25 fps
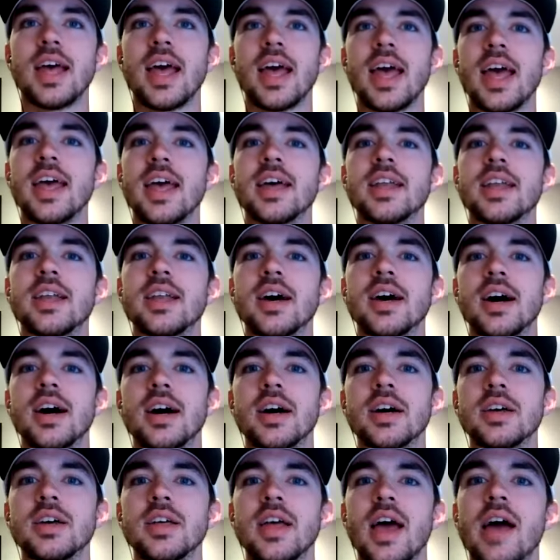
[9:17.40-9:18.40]
and
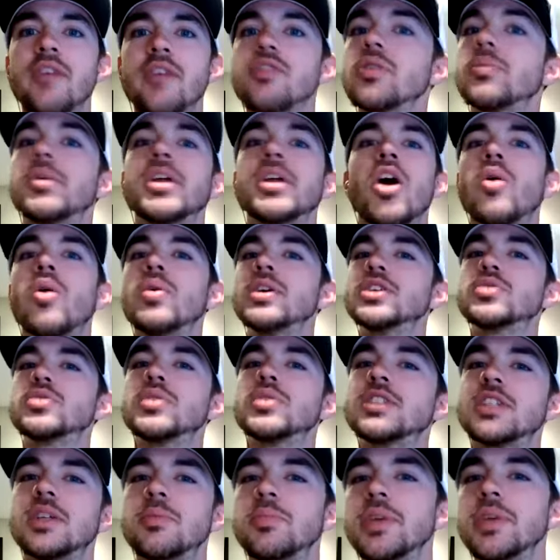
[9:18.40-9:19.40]
uh, everybody always
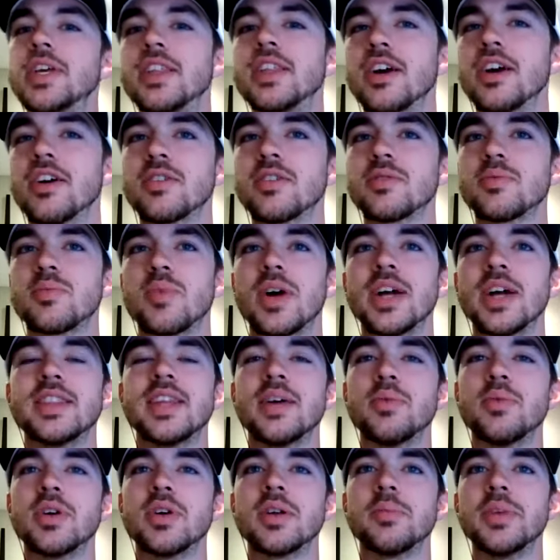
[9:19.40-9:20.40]
wants to be there right
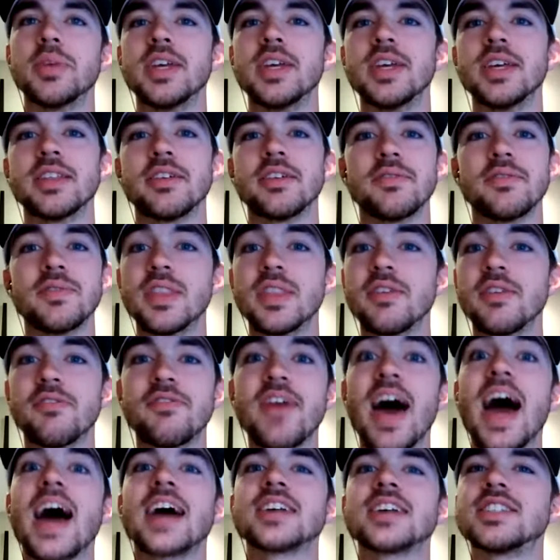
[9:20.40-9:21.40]
they want to be in the, the
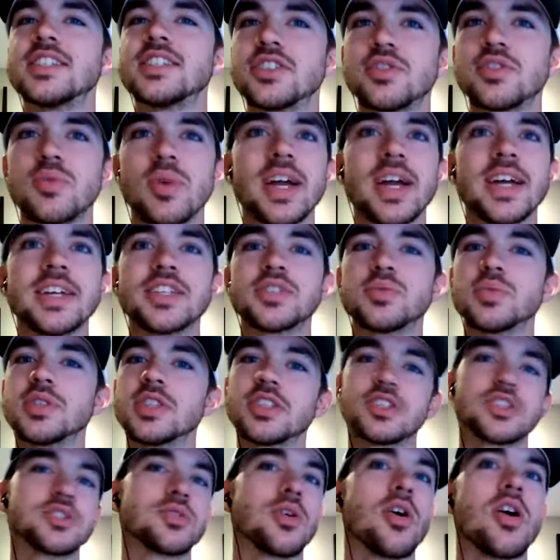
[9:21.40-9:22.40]
fastest race with
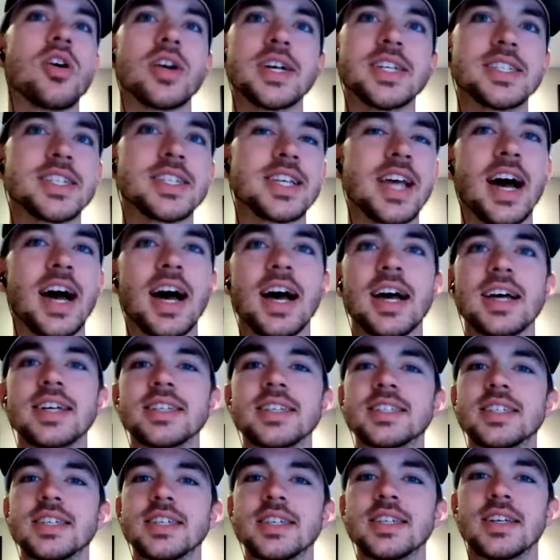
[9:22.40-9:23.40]
the strongest
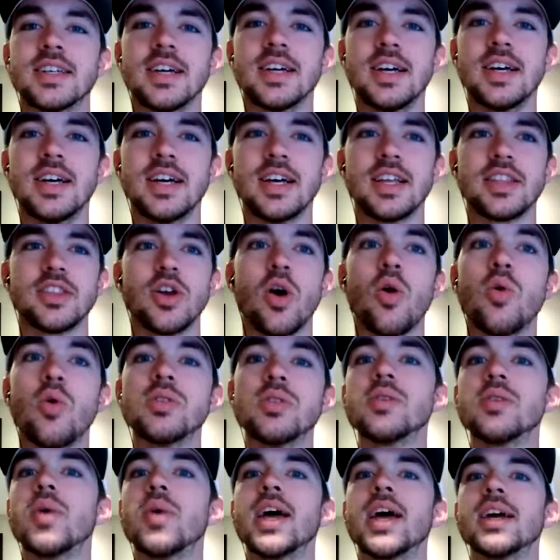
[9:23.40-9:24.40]
guys and the
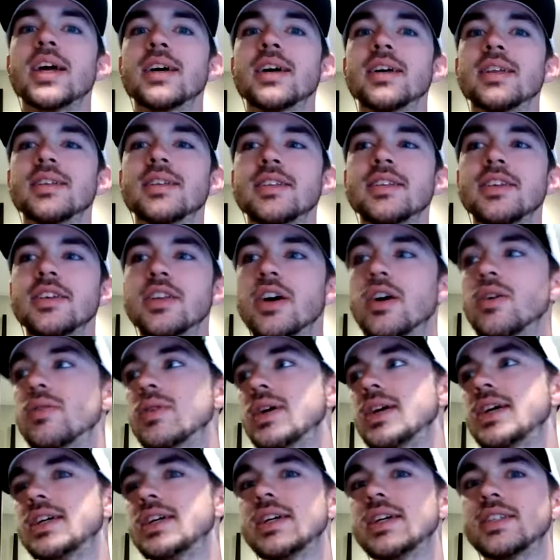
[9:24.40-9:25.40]
only way to you know
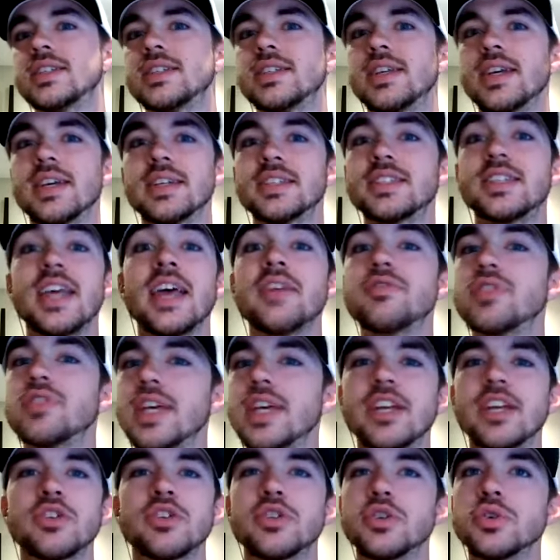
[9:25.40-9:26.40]

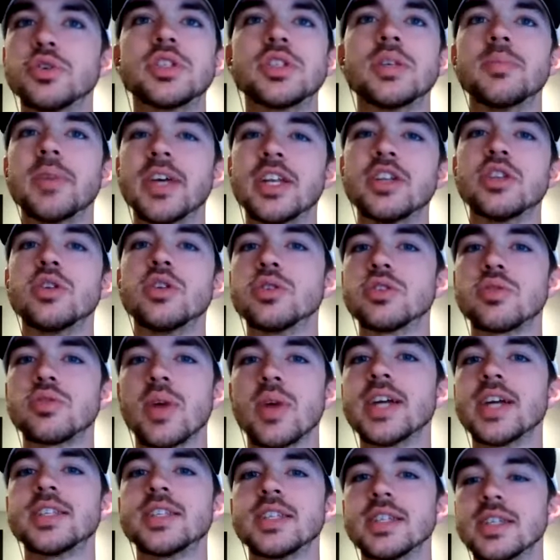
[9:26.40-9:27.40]
safely introduce them into those
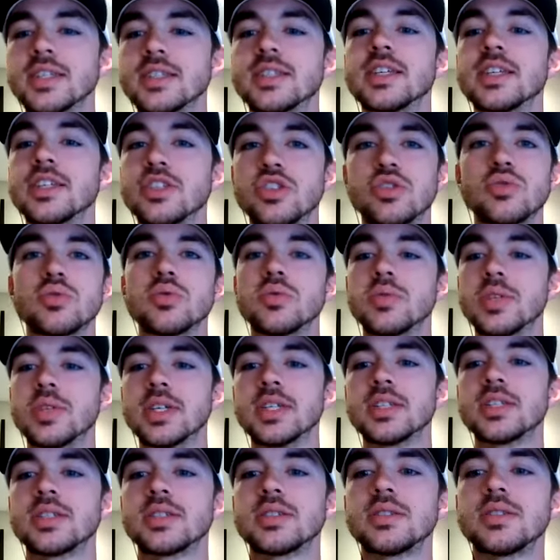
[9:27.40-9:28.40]
races is through
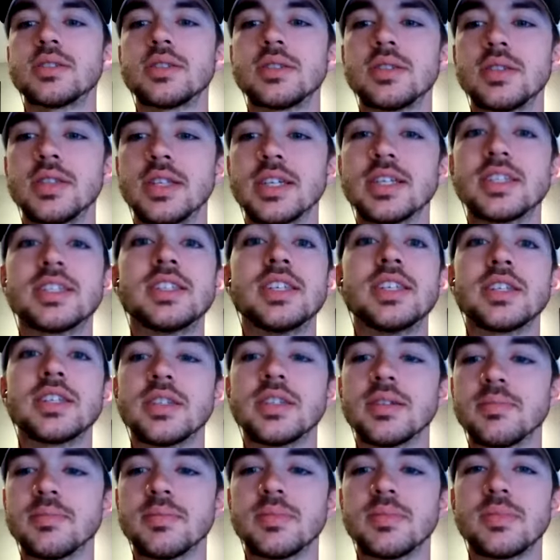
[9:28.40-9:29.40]
this this
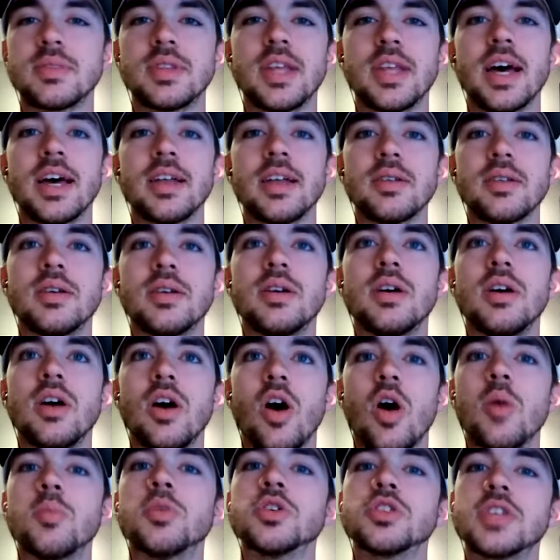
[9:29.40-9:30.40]
system that
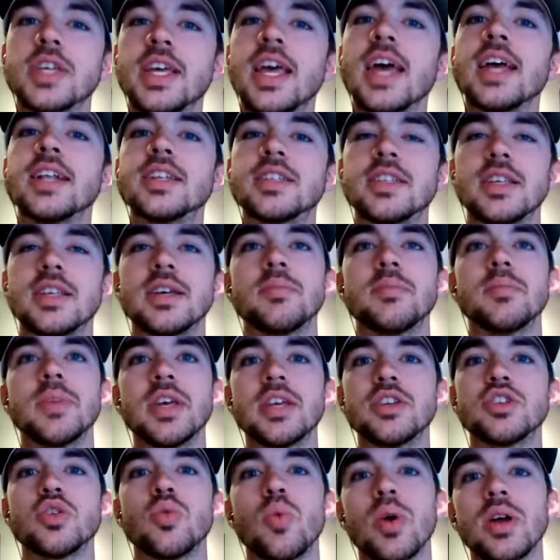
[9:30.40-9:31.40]
almost gates them
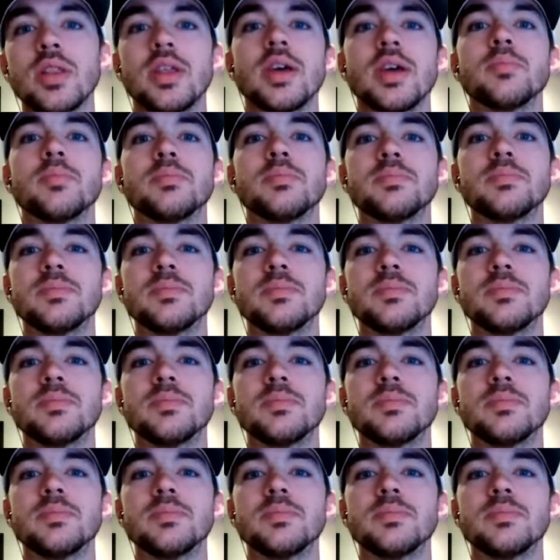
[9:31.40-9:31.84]
into where they